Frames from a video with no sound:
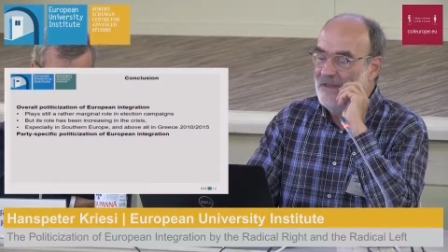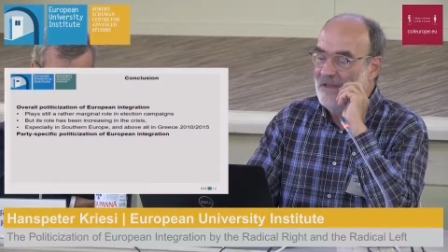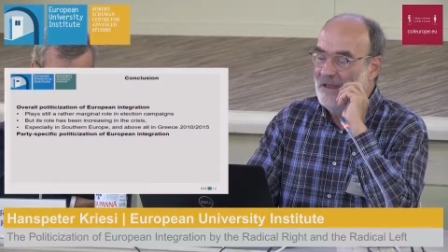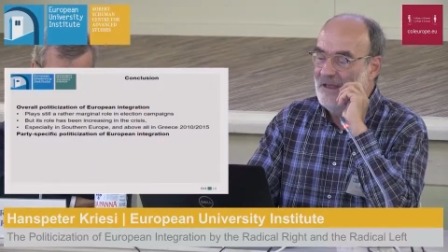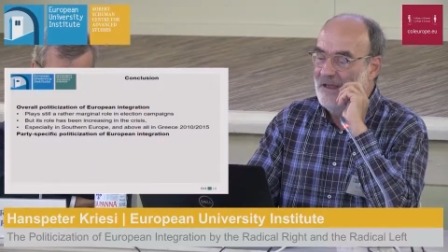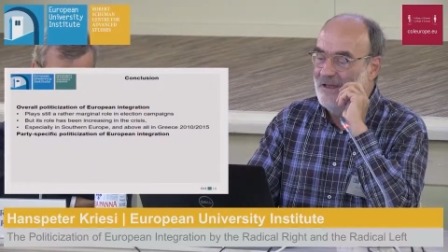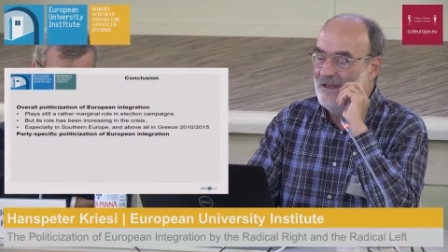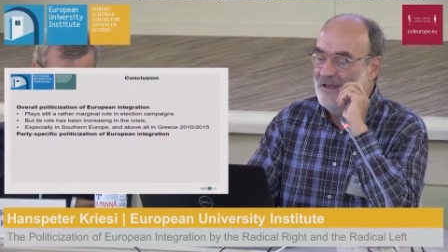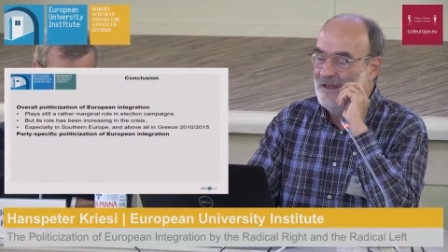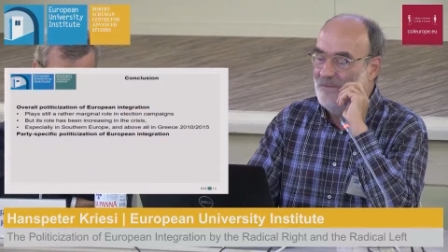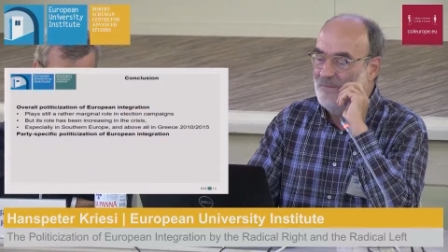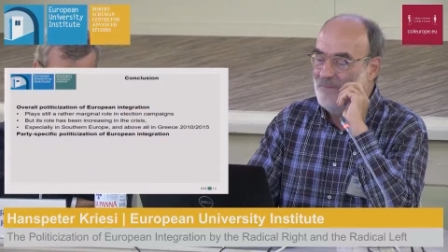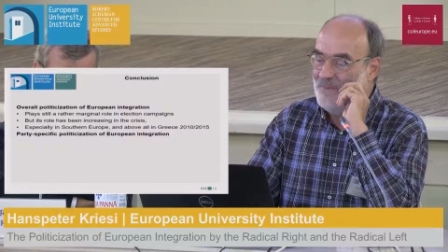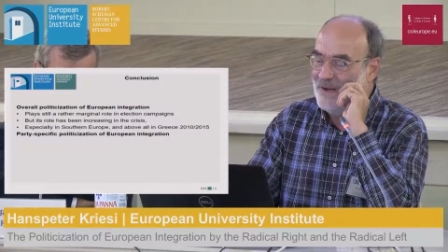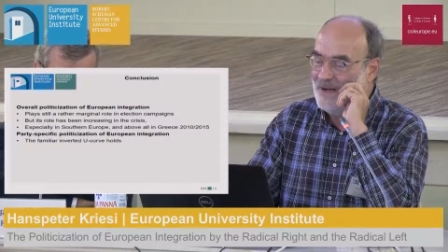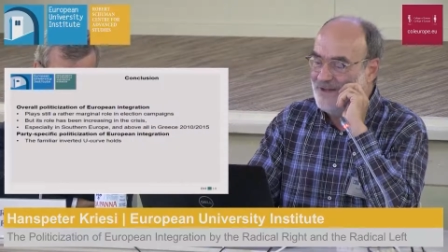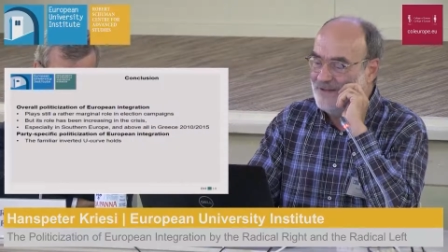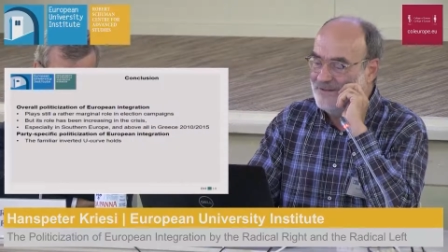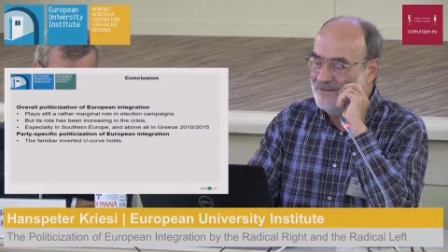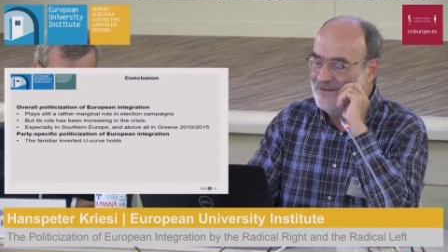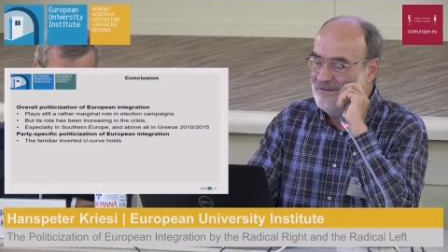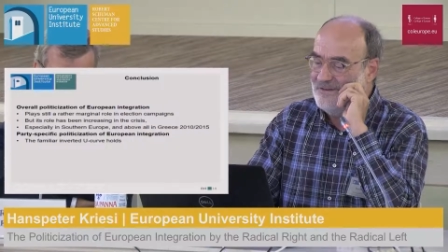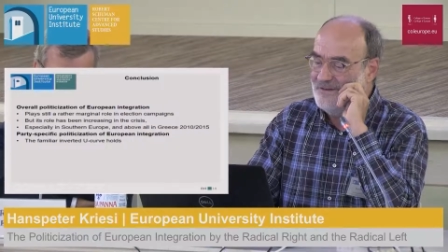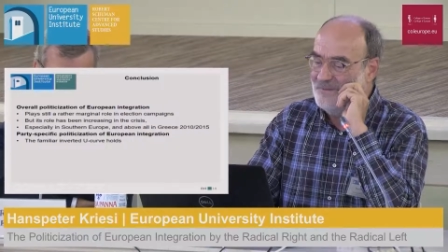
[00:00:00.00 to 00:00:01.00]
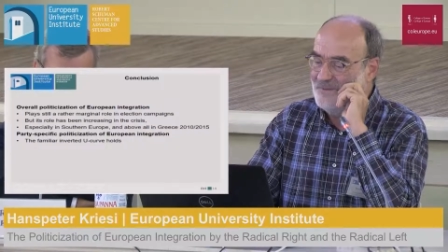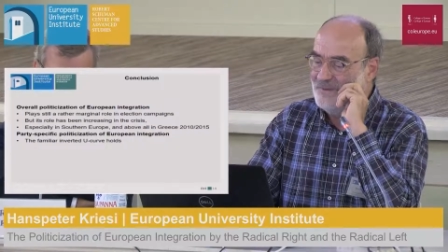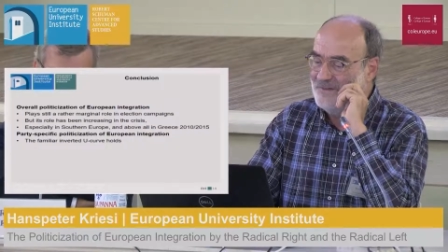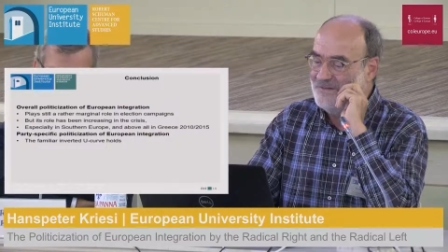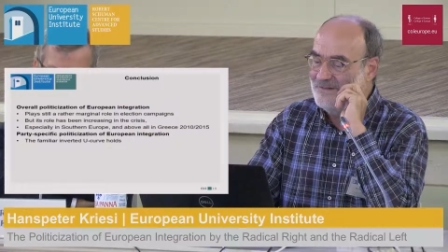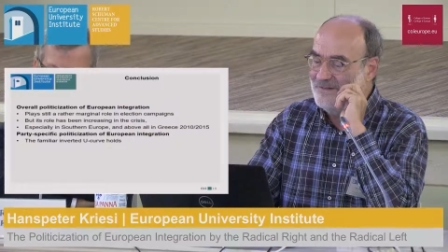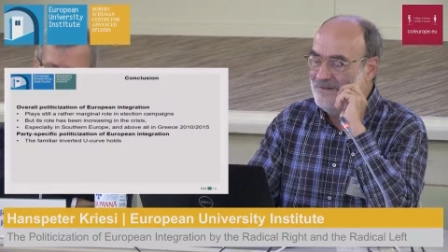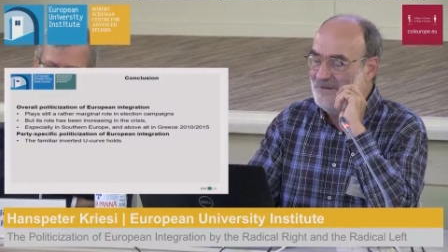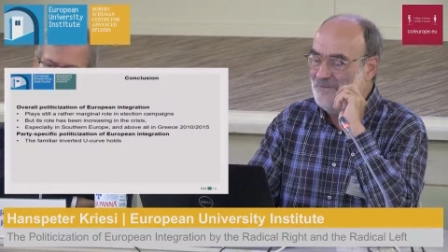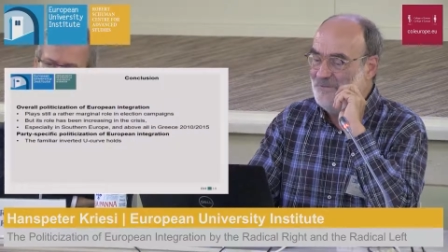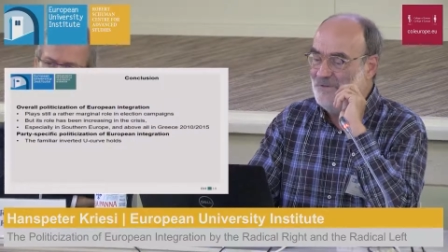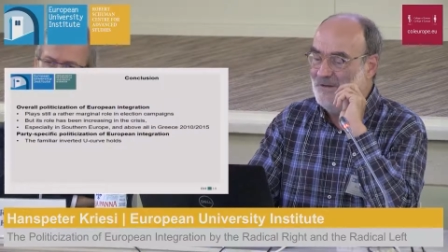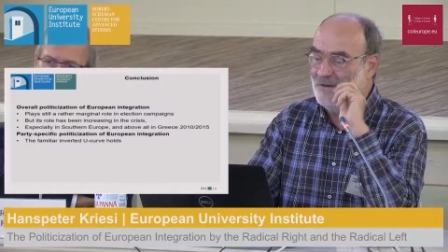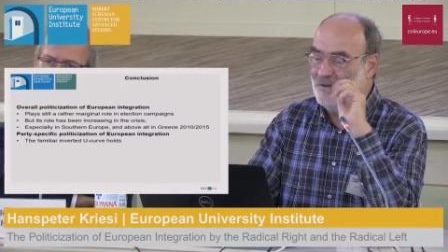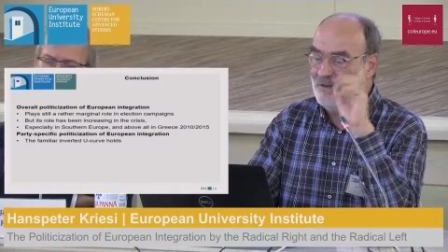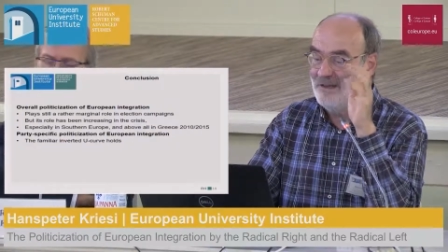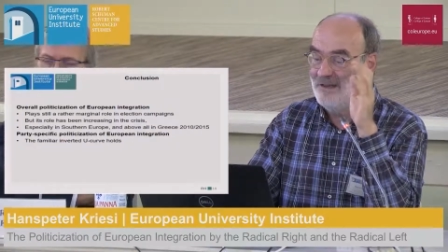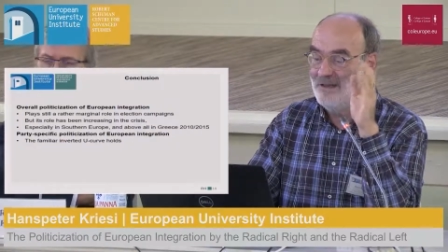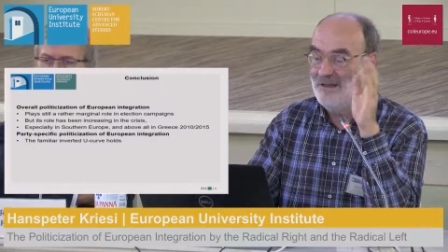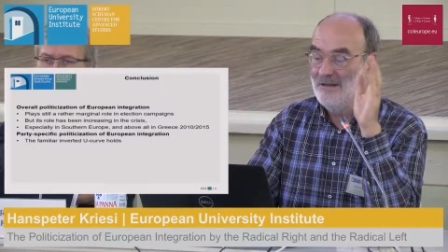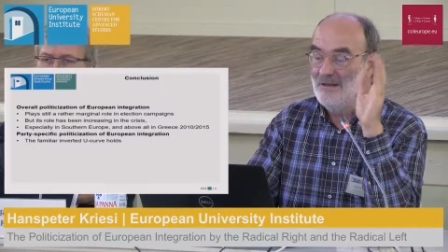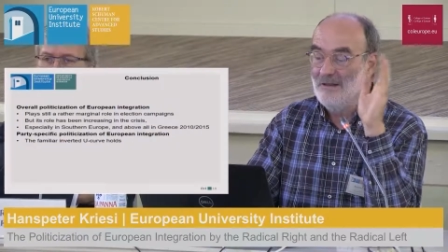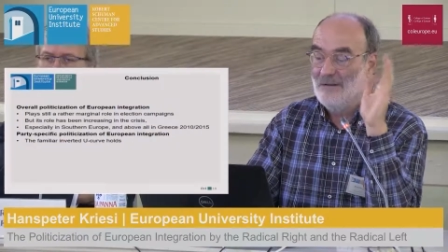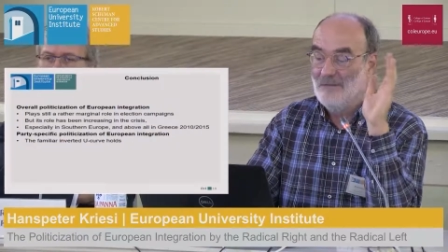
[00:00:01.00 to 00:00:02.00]
Uh, party
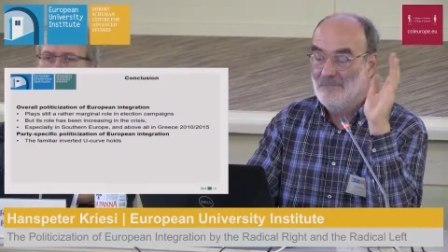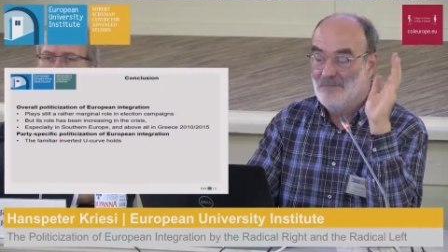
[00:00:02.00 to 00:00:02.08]
specifically,